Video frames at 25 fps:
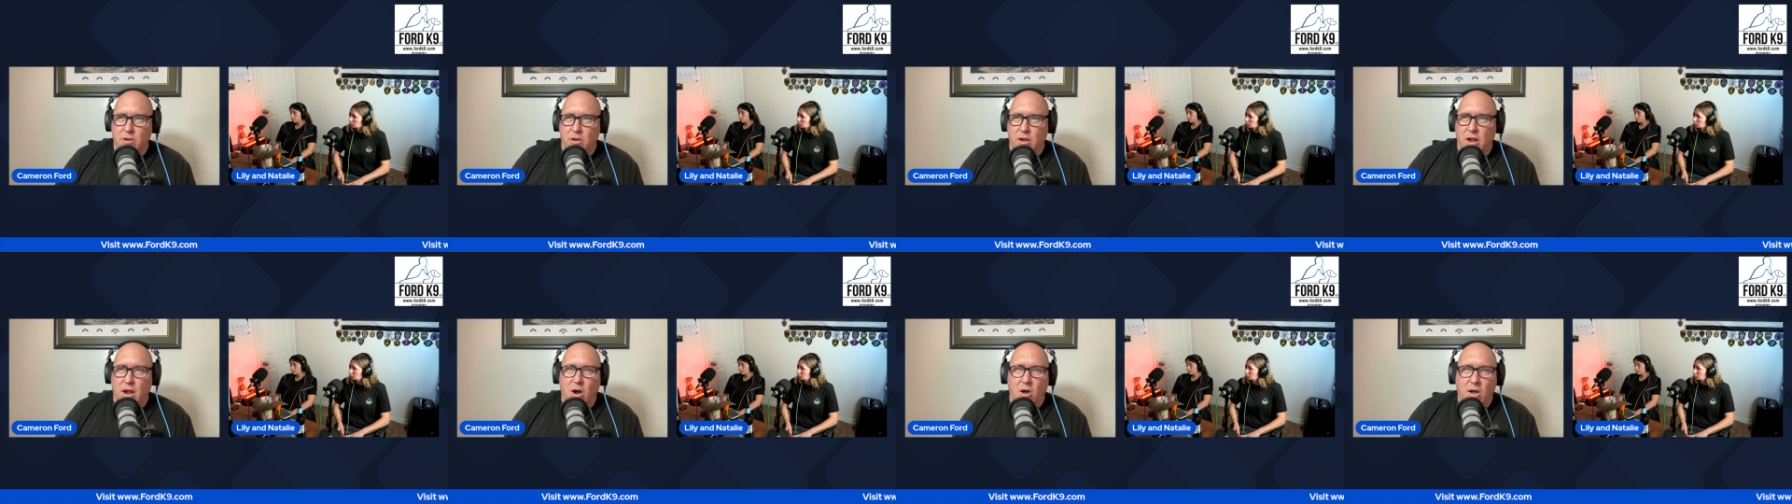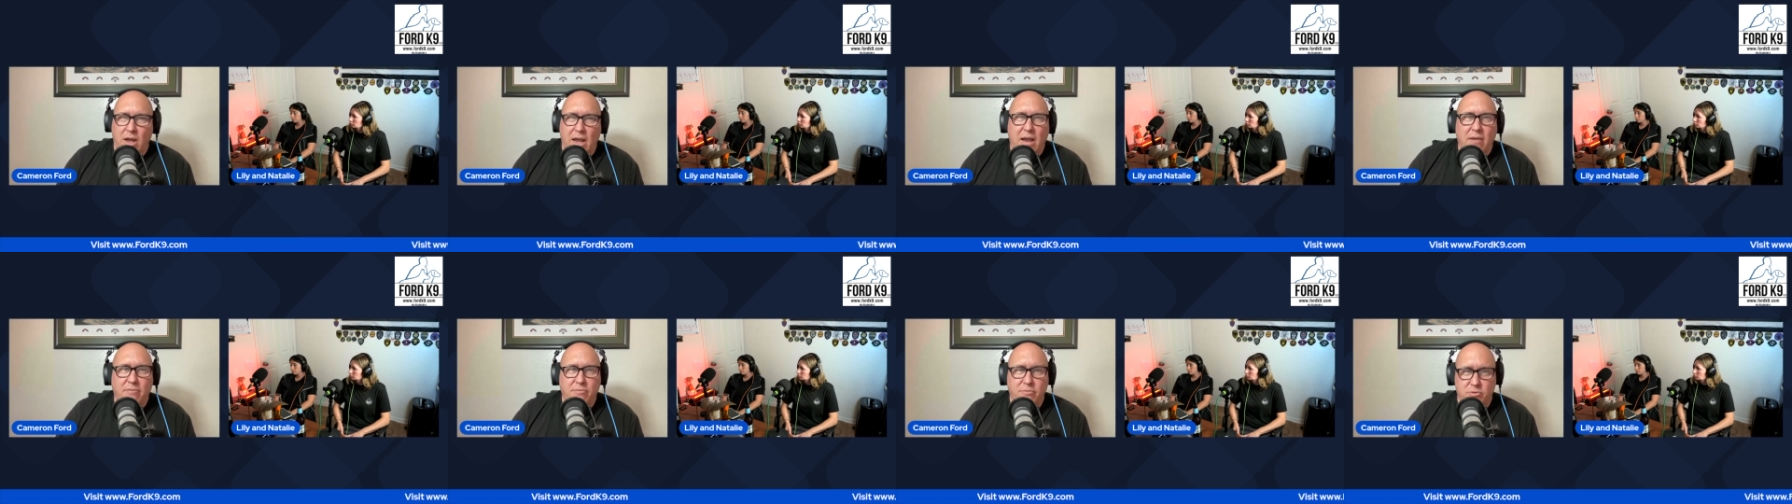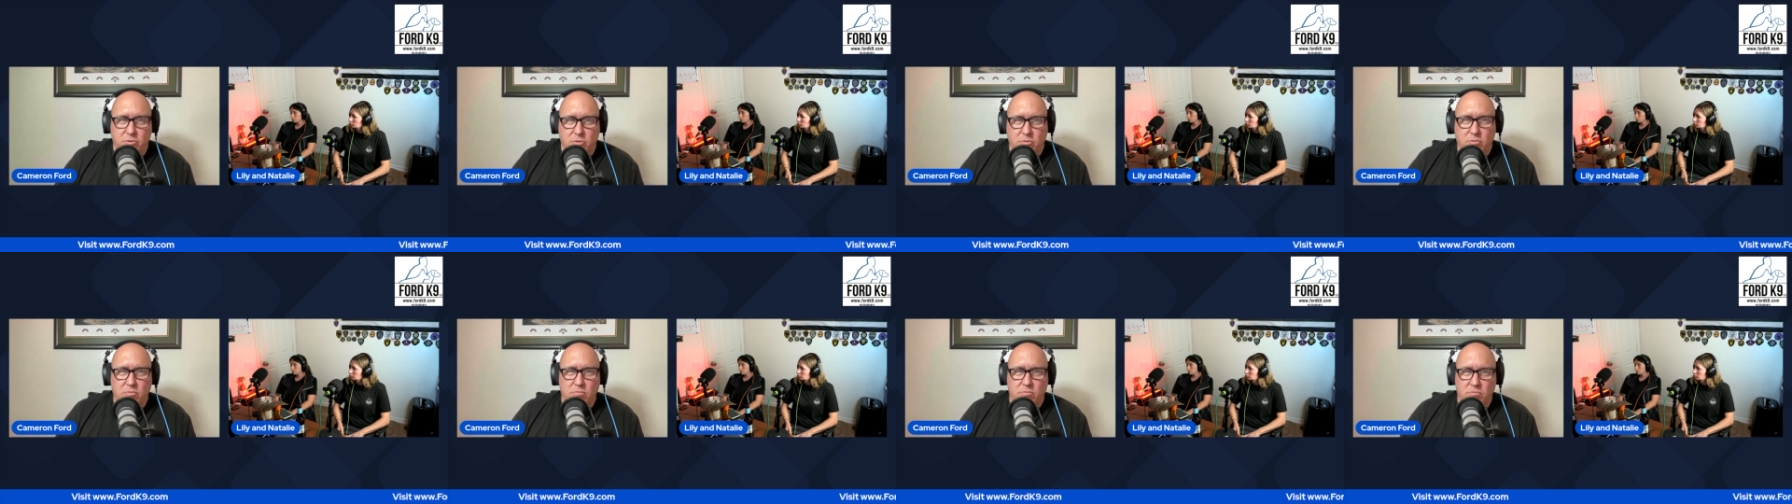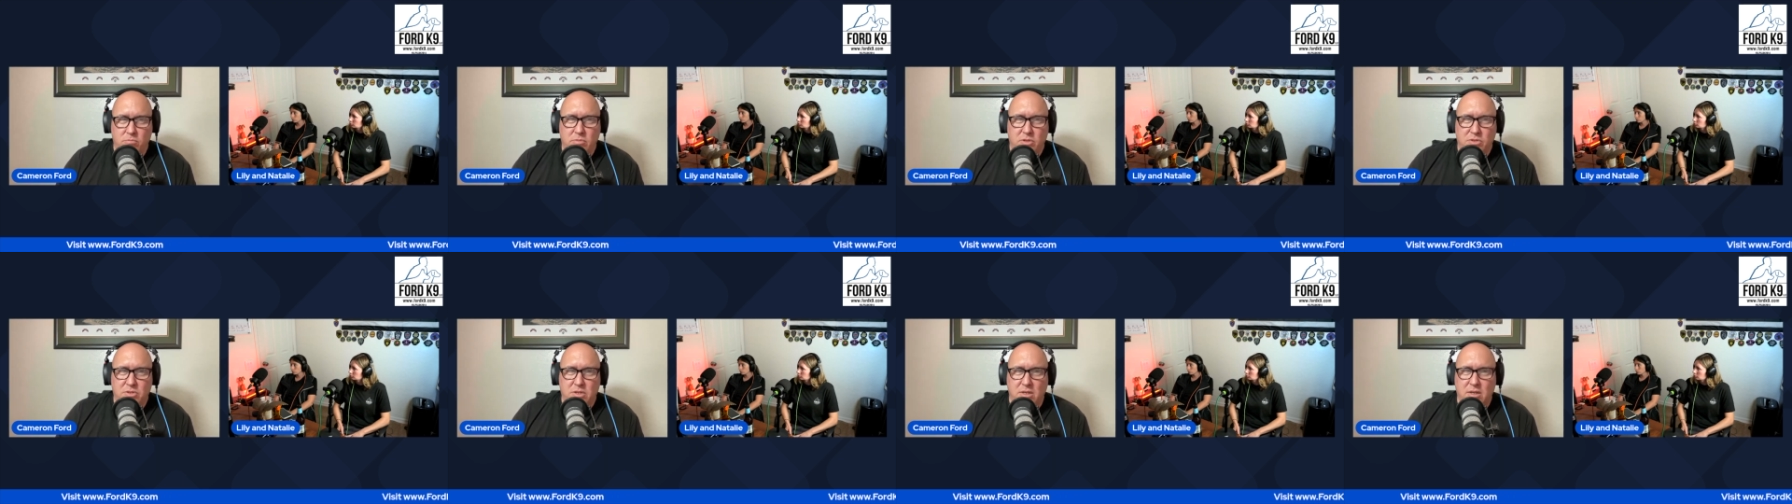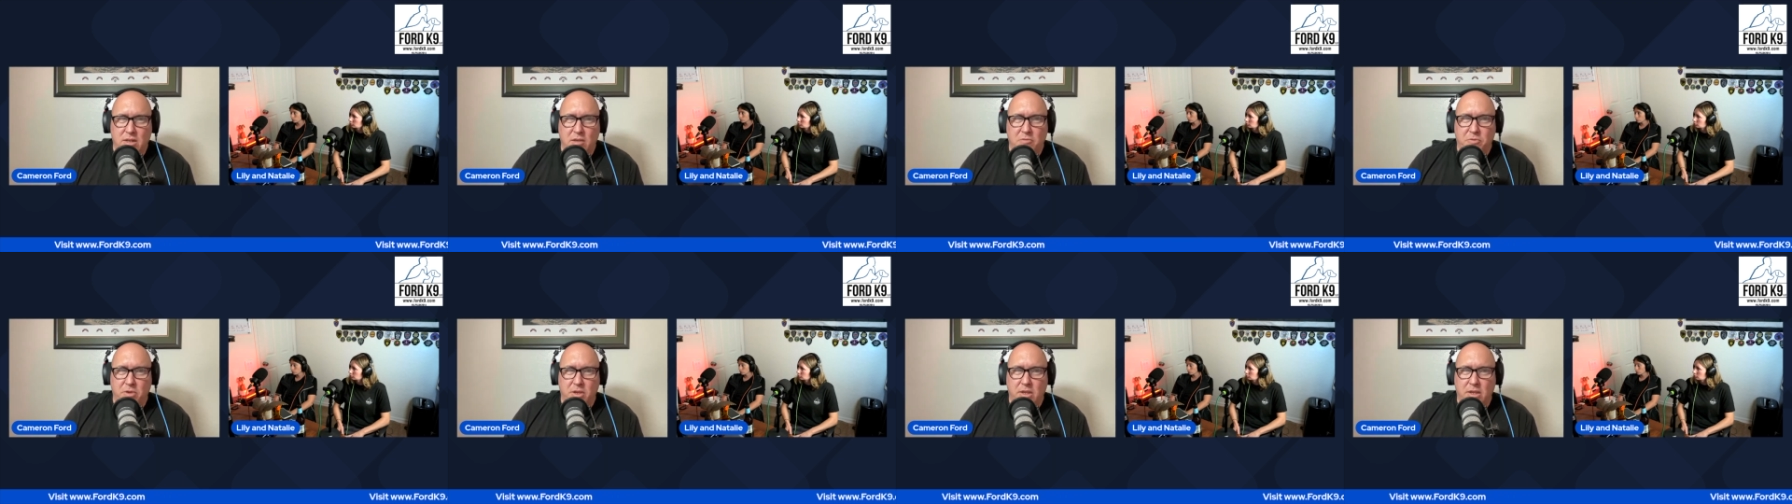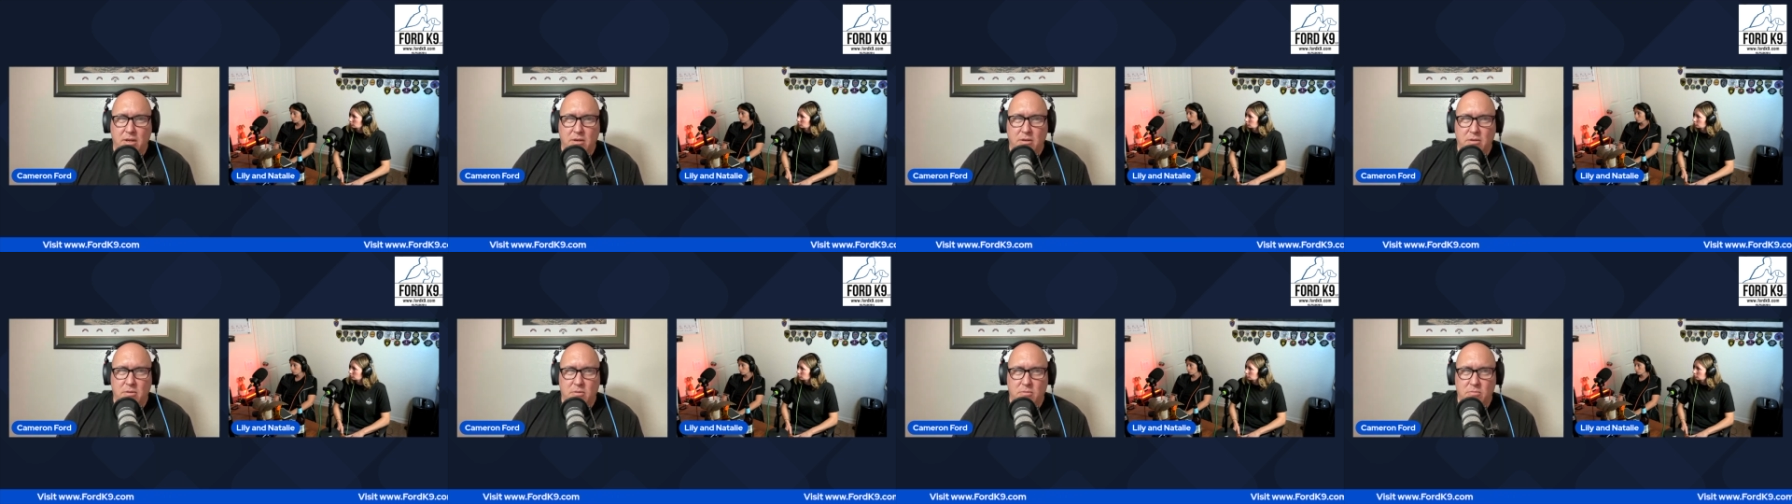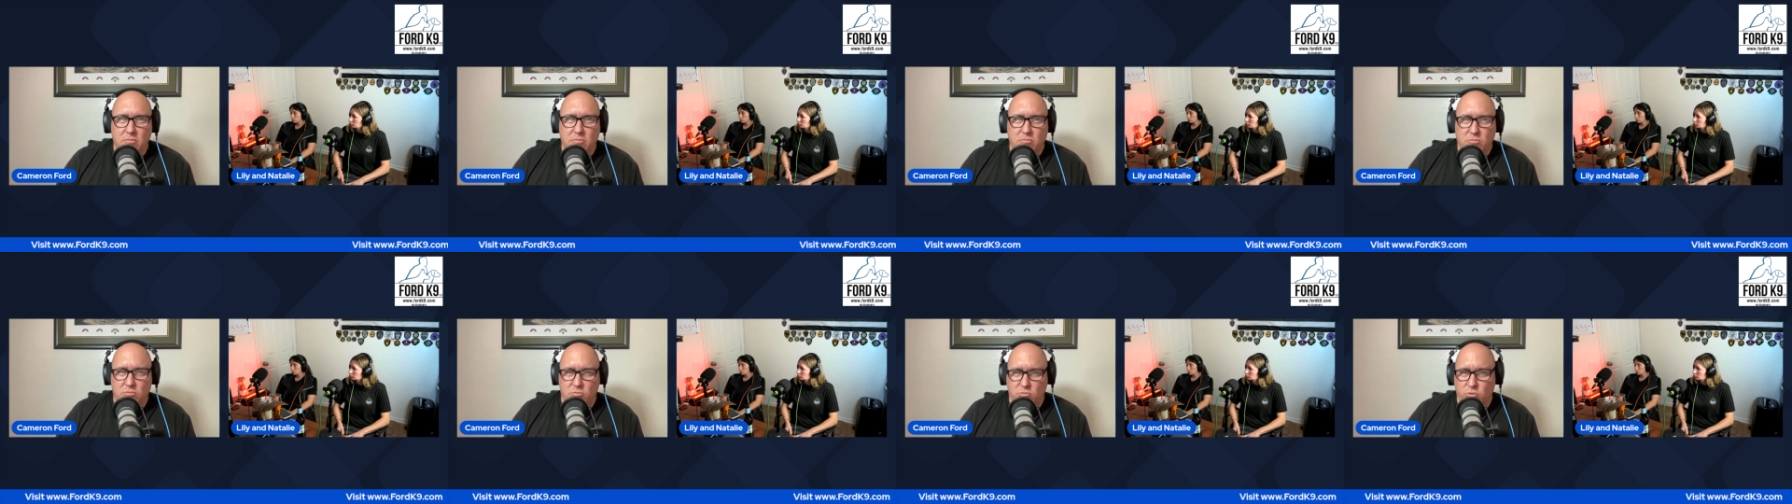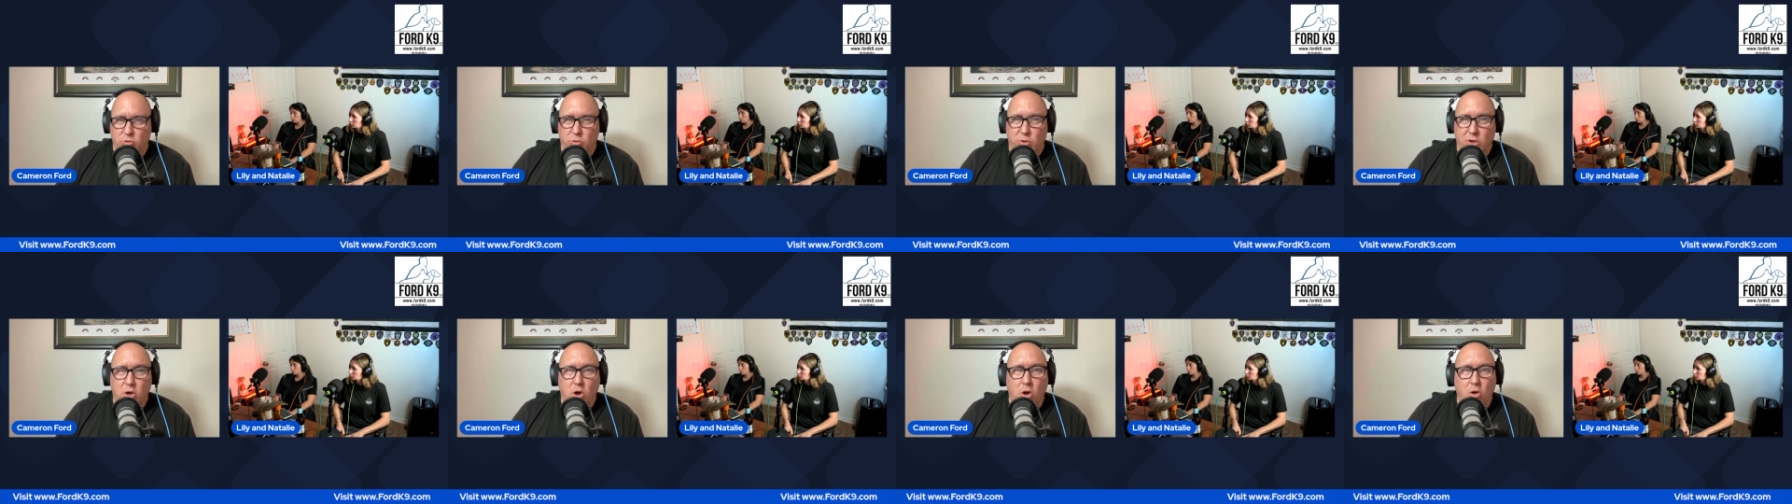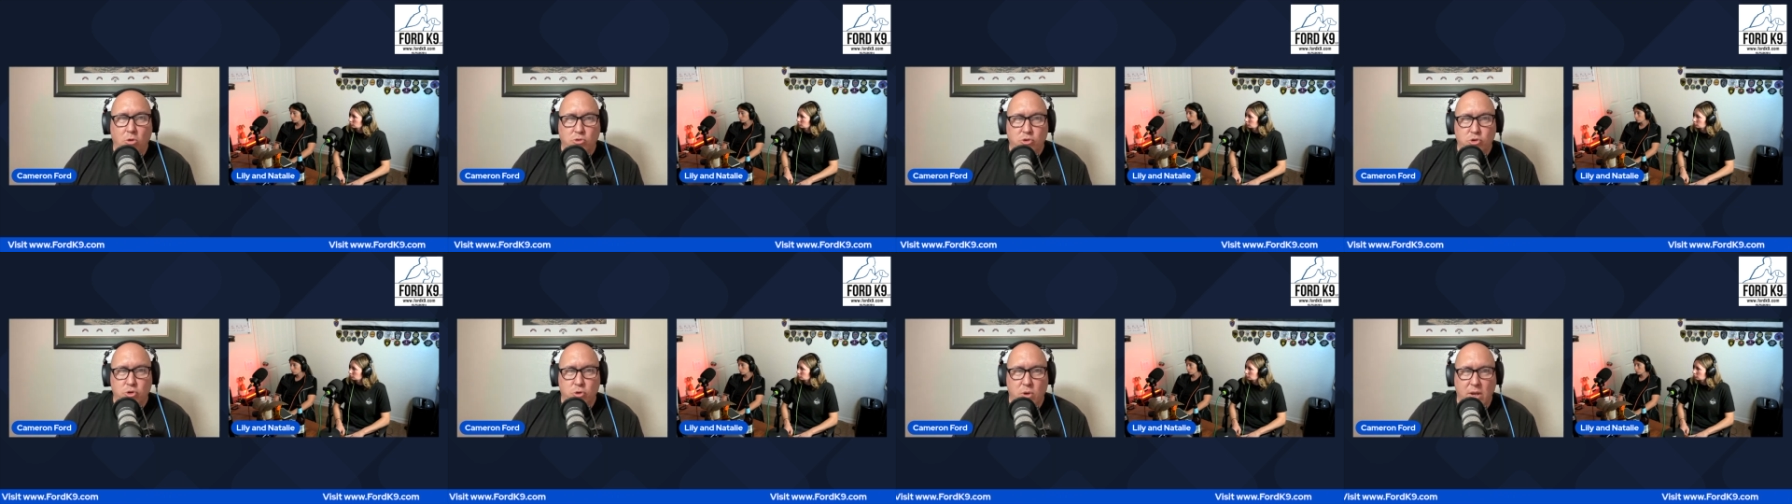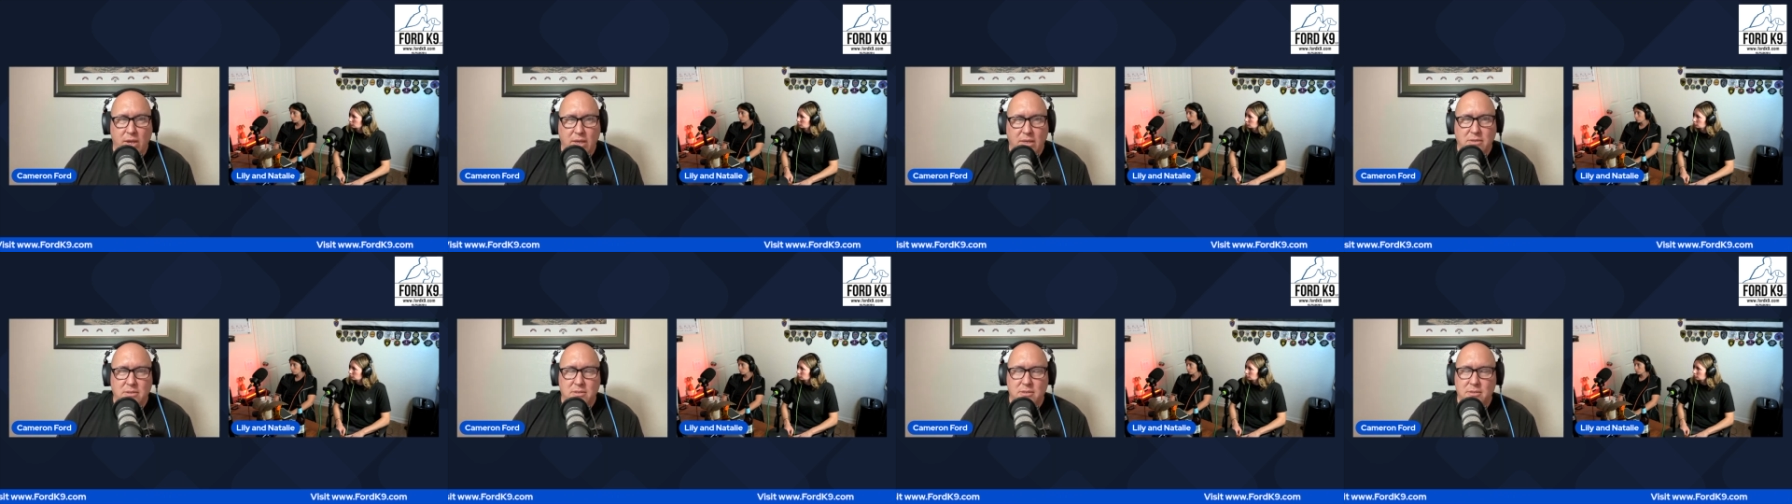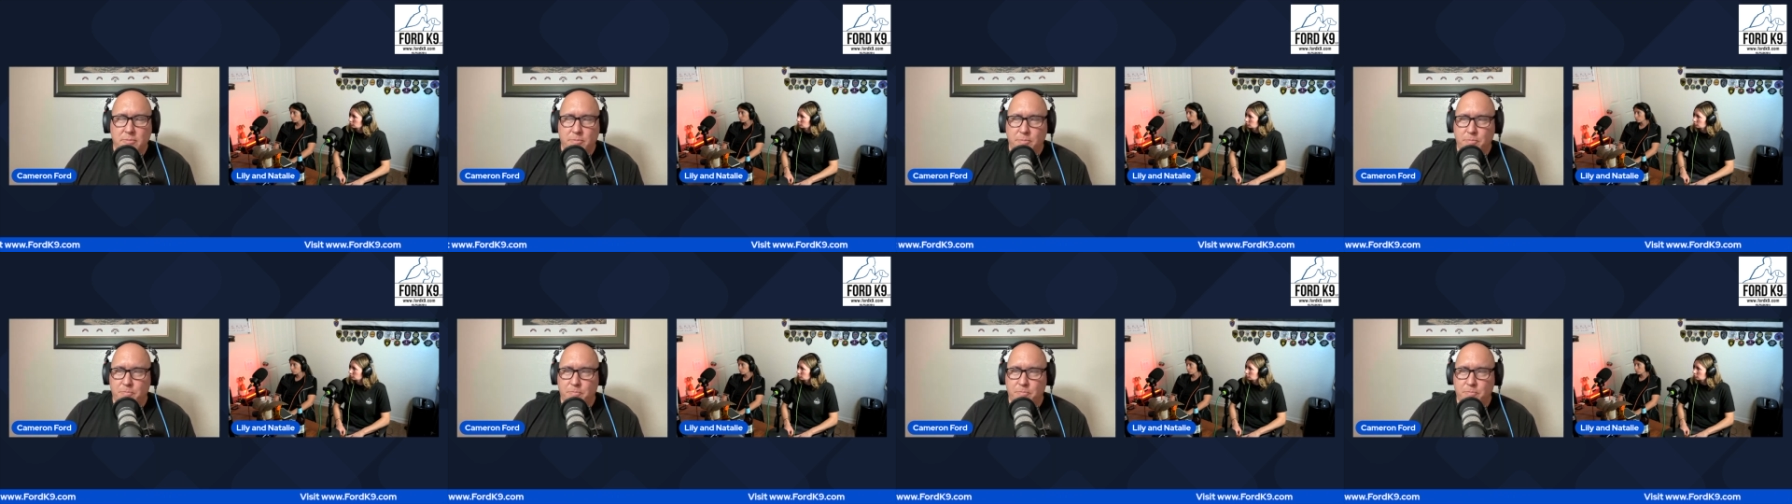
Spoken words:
I'll have a significant, what we call trace.